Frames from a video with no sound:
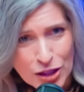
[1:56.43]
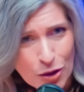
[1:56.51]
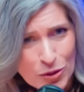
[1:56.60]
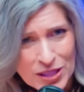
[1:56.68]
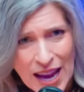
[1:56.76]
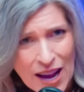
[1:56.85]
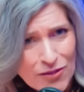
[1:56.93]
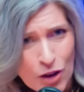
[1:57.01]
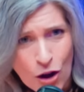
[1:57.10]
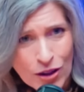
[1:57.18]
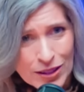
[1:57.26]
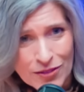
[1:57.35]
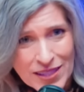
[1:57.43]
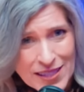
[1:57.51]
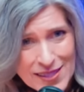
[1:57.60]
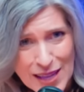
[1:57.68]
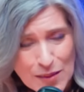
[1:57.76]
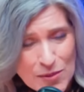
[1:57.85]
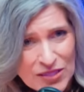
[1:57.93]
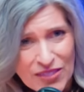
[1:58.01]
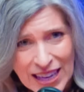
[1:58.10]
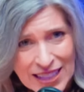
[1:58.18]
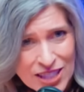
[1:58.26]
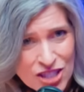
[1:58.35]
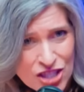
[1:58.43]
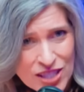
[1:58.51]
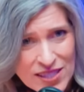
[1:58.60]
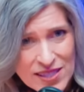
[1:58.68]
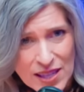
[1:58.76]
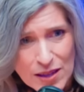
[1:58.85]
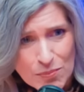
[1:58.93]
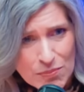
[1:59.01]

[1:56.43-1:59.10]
would have all of the same advantages that